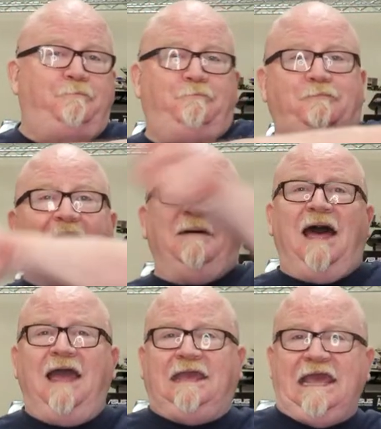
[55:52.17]
Bye
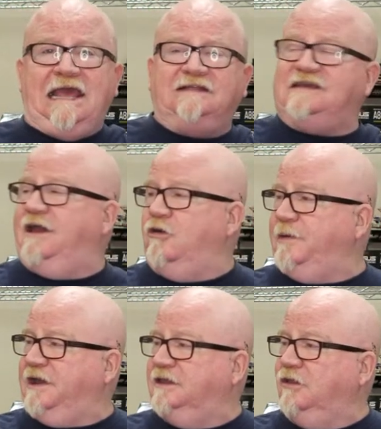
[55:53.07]
bye, kids. I hope
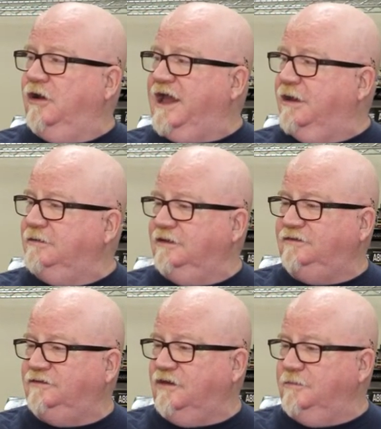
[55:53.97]
I can log out. This
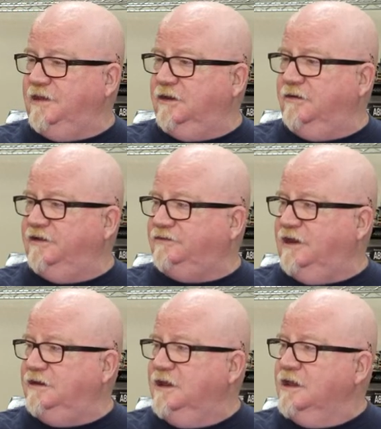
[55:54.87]
is going to be
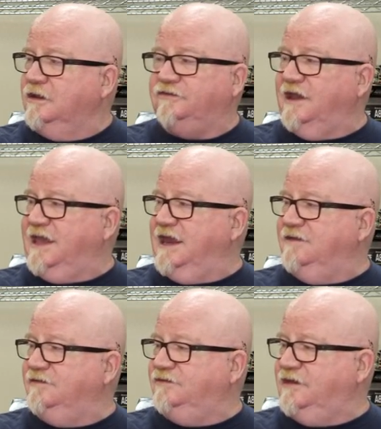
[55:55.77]
interesting because I can't
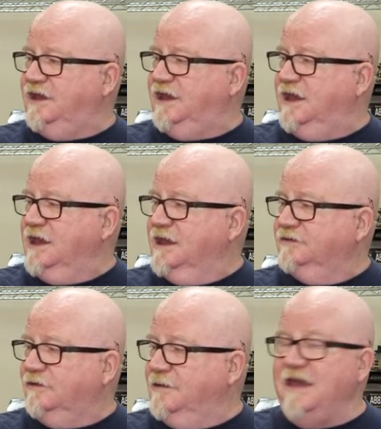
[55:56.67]
even see.
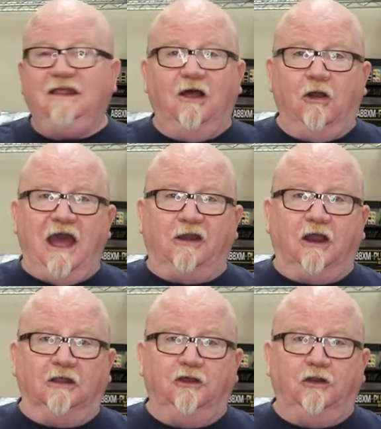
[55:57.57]
So I may log out
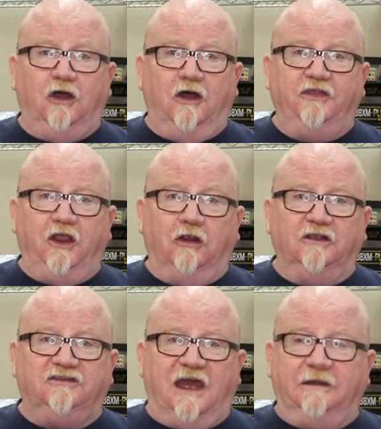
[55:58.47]
a little on the early
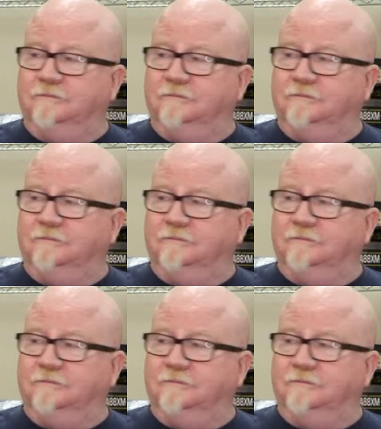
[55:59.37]
side.